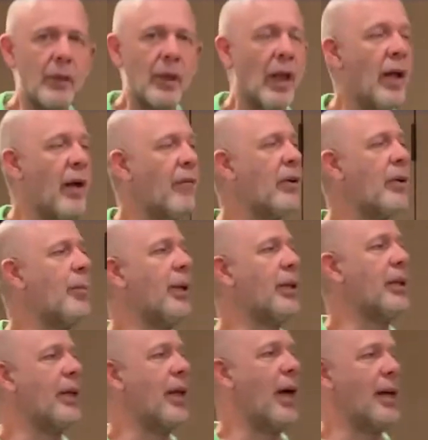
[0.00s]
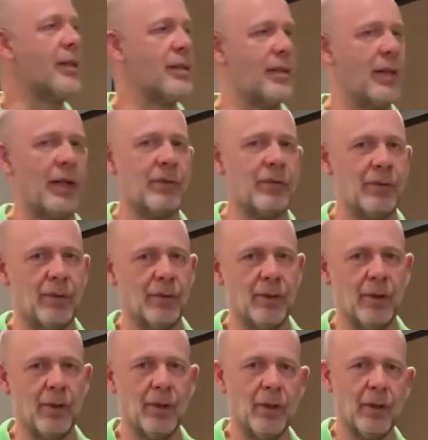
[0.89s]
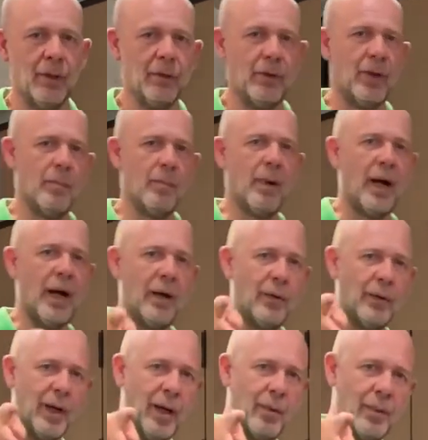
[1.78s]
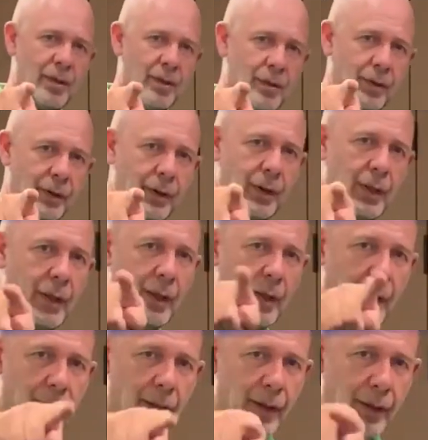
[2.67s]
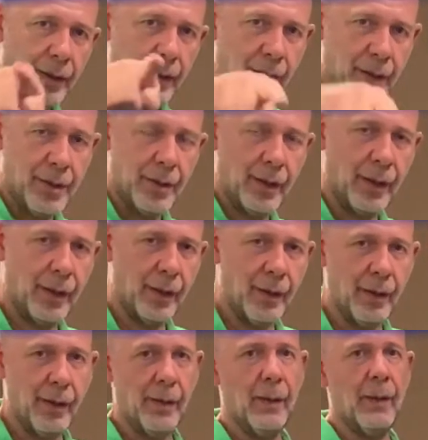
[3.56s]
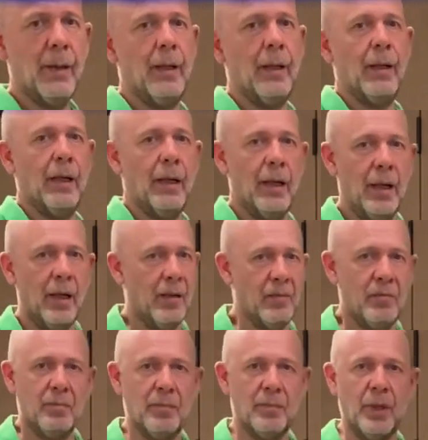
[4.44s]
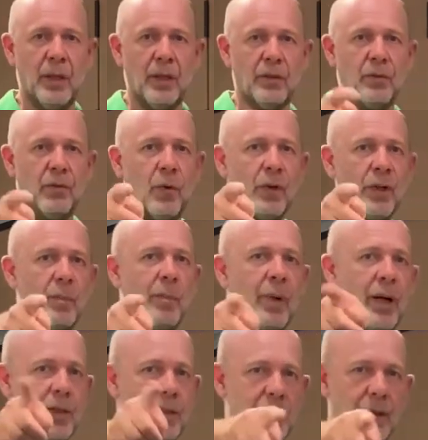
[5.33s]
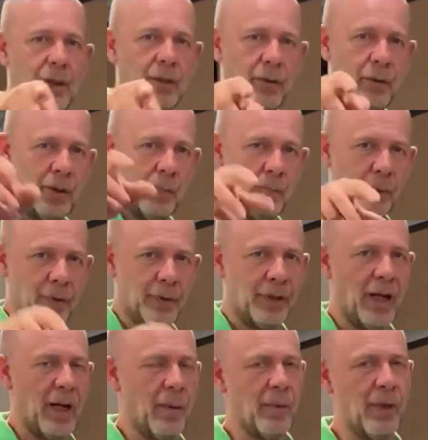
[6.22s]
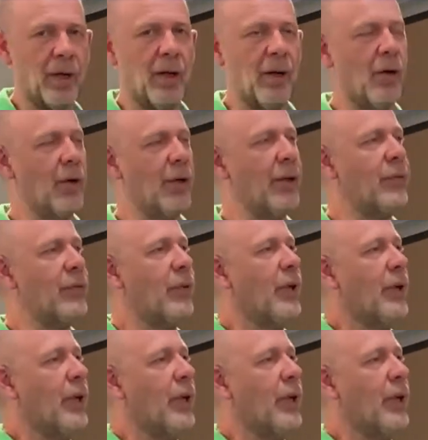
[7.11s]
Everybody has that. You can buy on Amazon this thing, $20, and you can put camera on it.